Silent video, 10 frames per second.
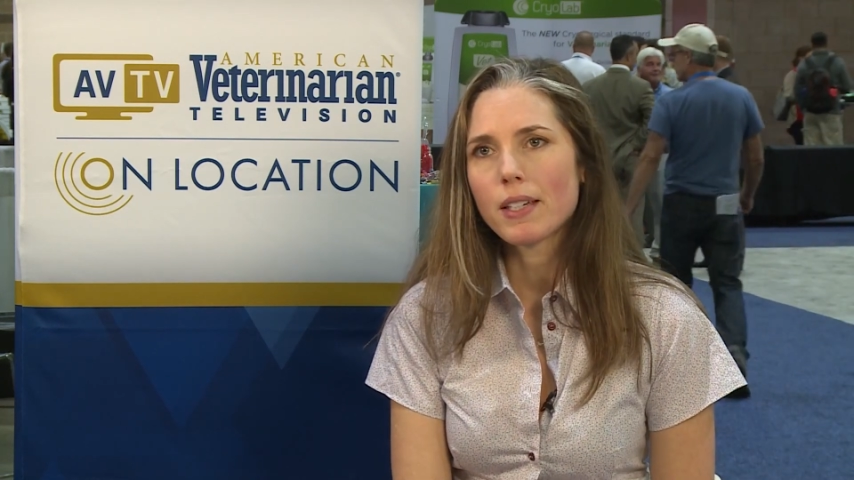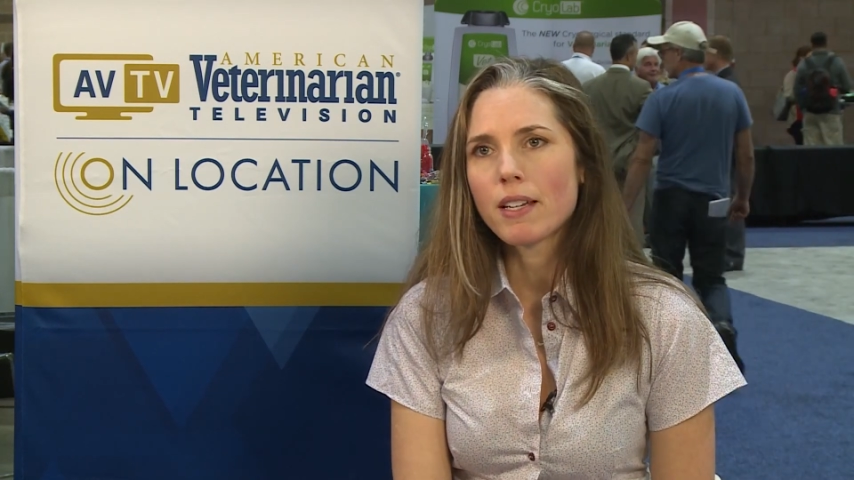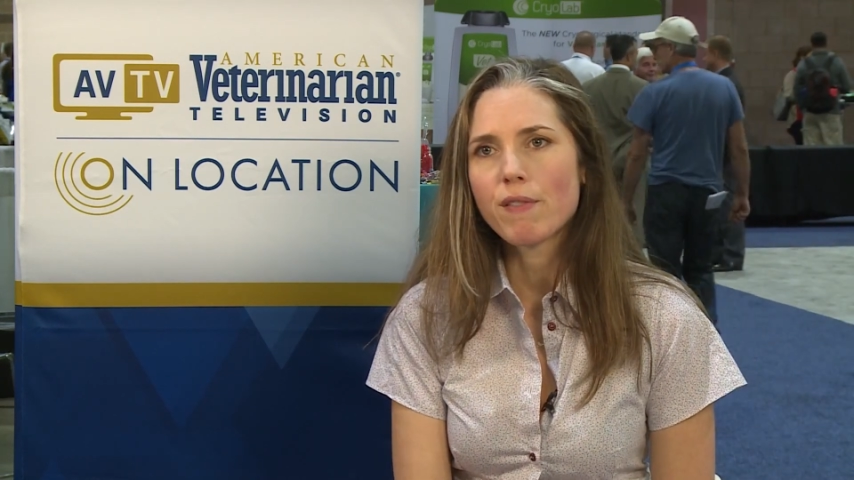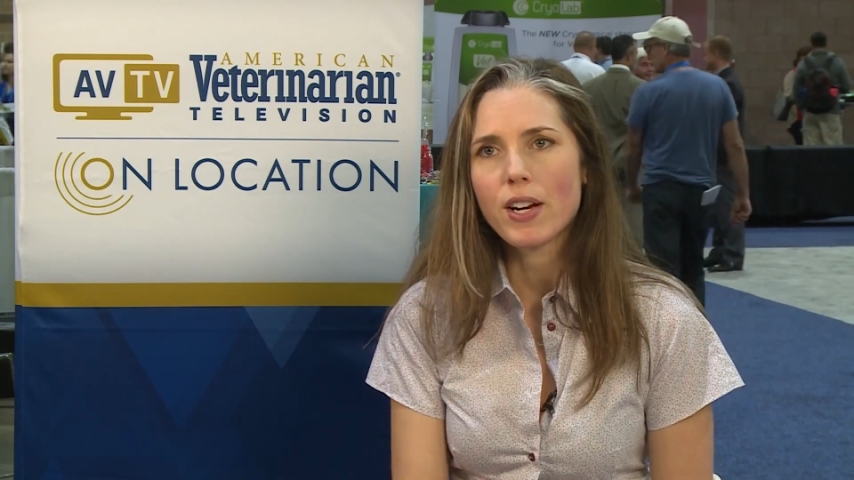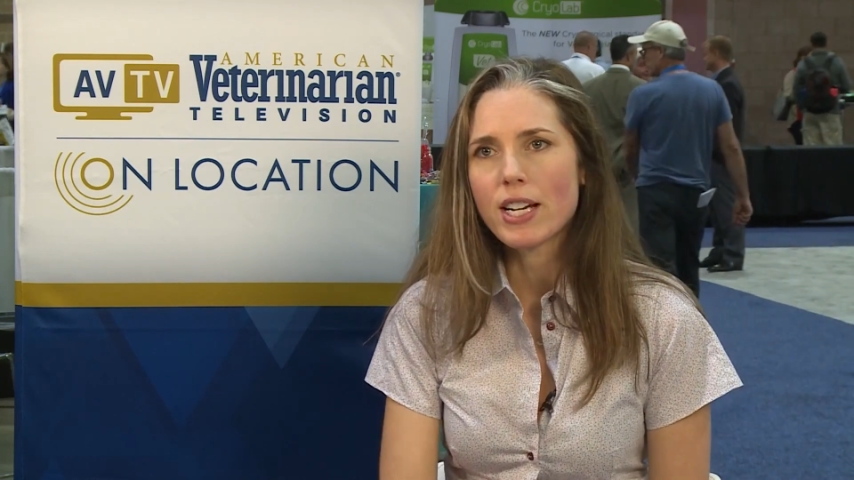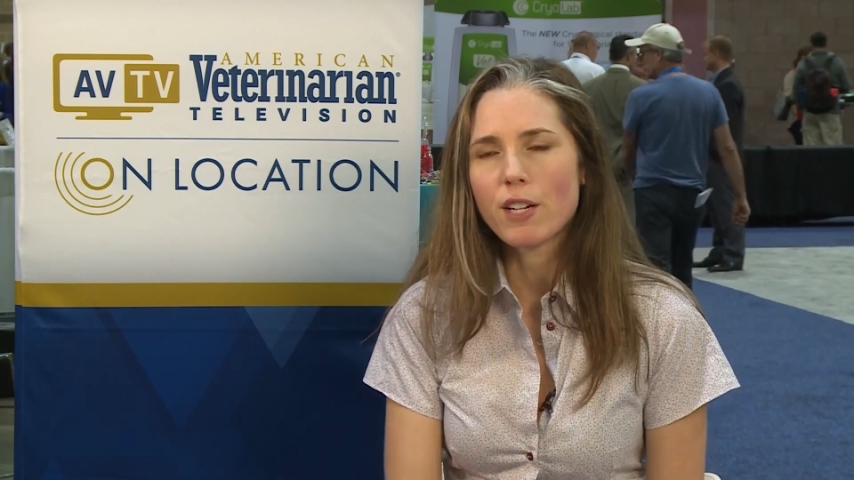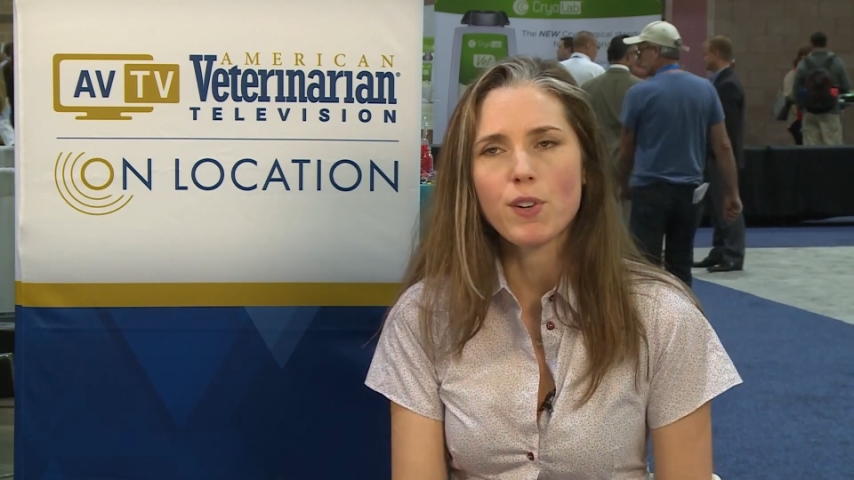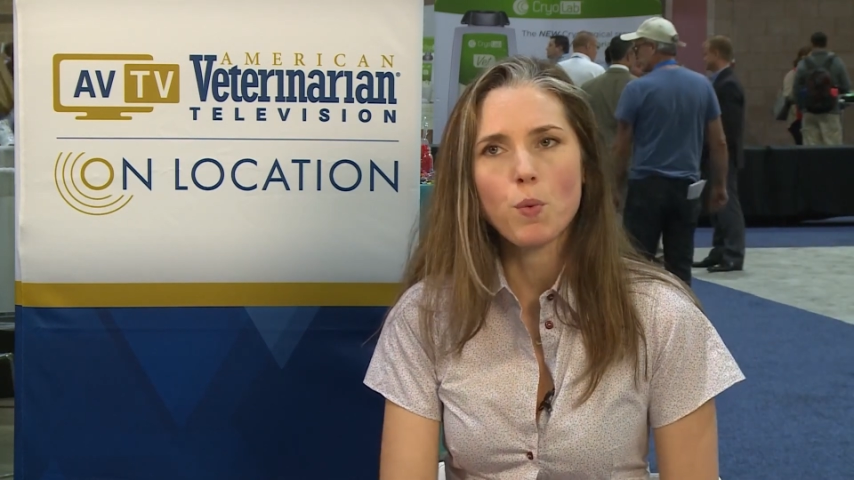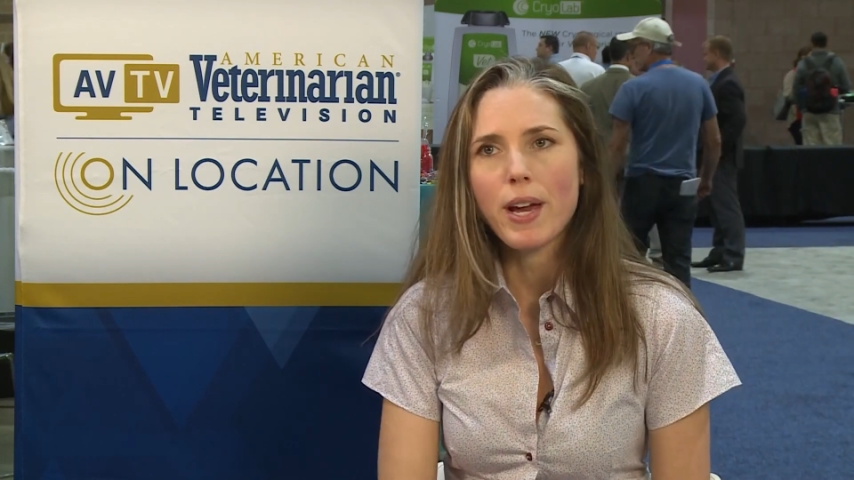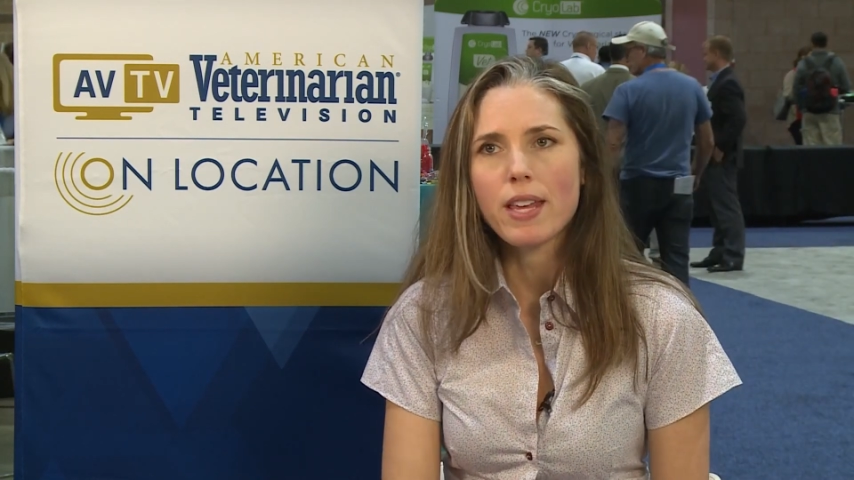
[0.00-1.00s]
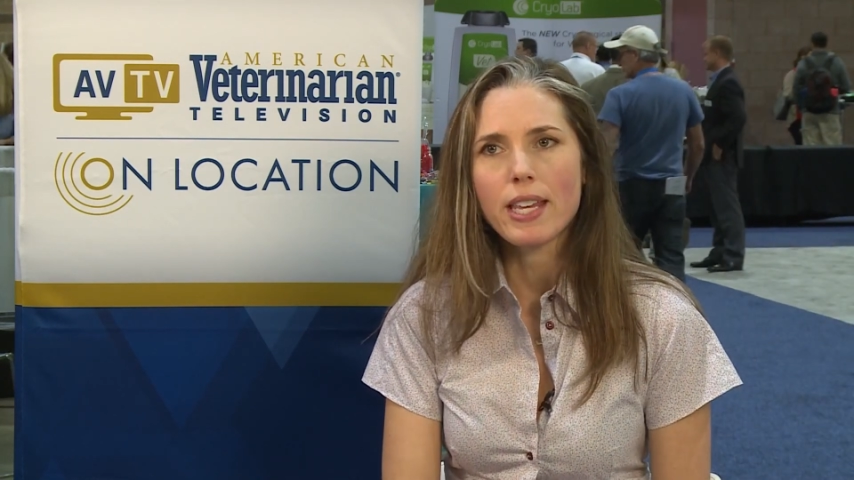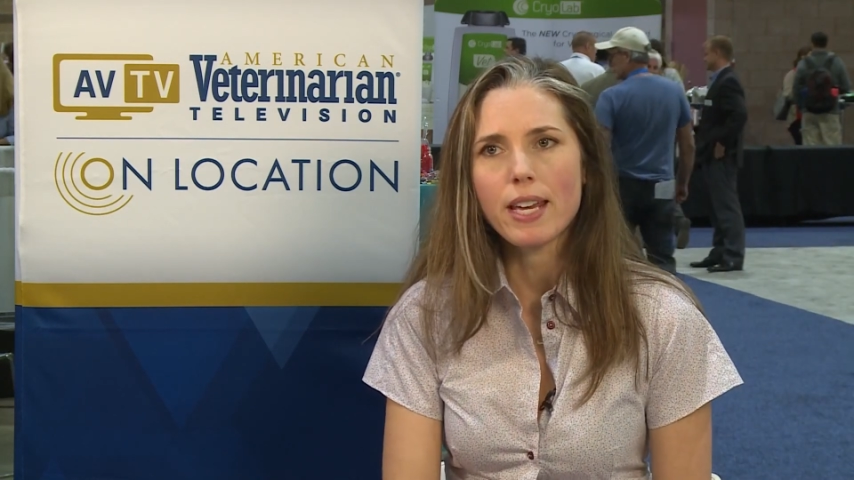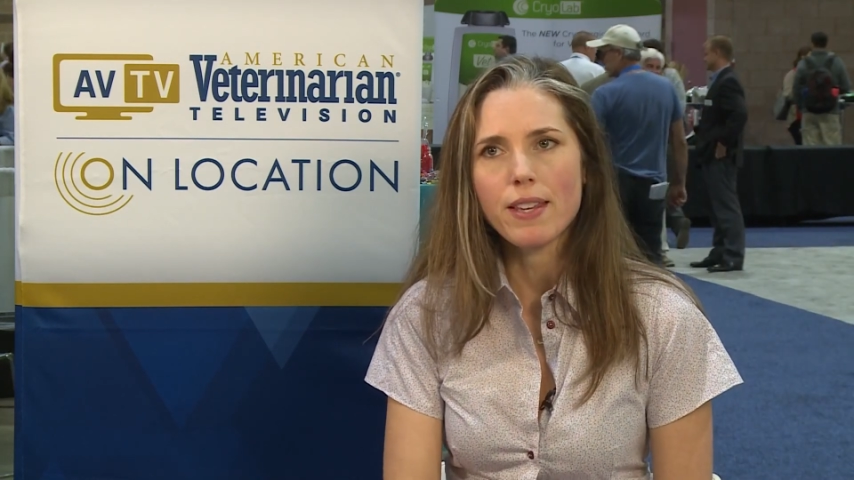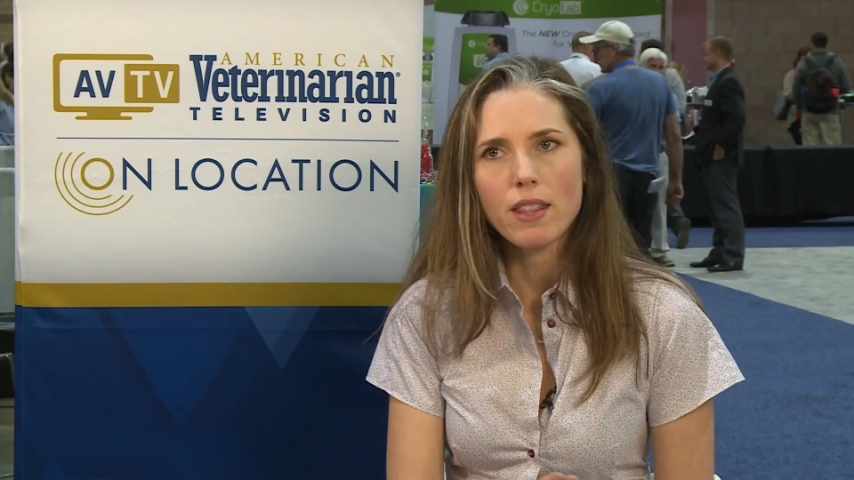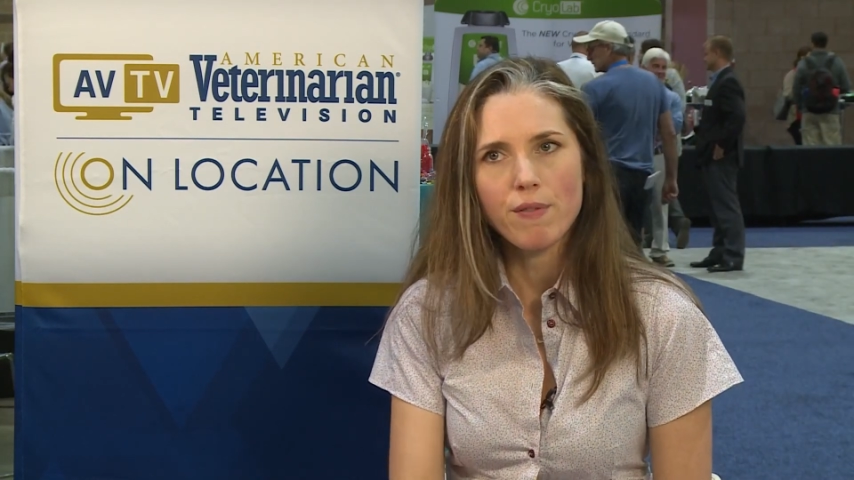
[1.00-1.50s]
in a very different way than I think